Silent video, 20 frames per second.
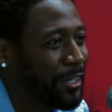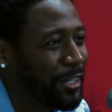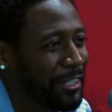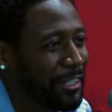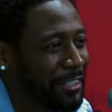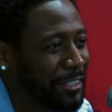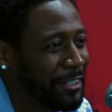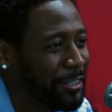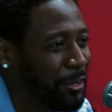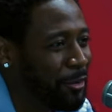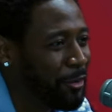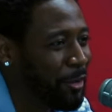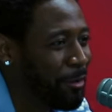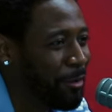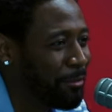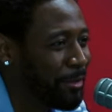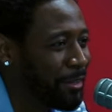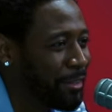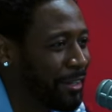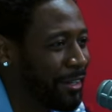the you know
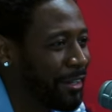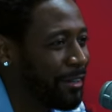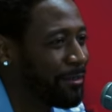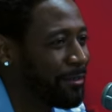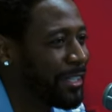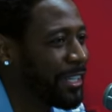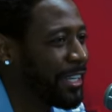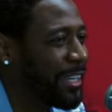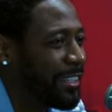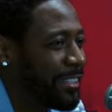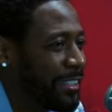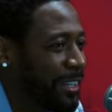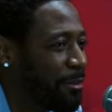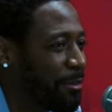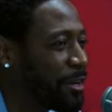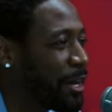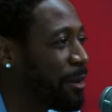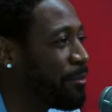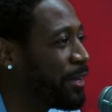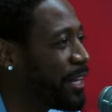I'm I'm lit.
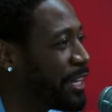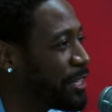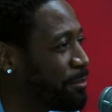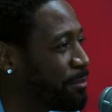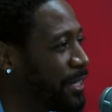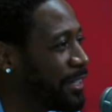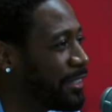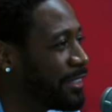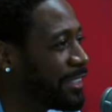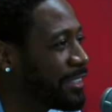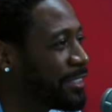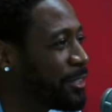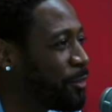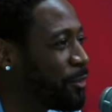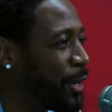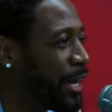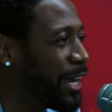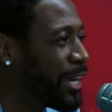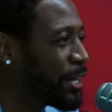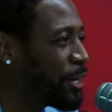I'm coming as me. Mm-hmm. This the
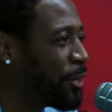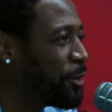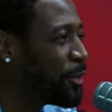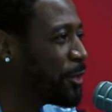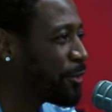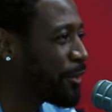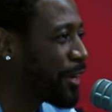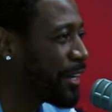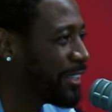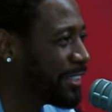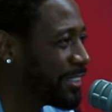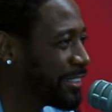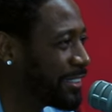Wayne Colley right here.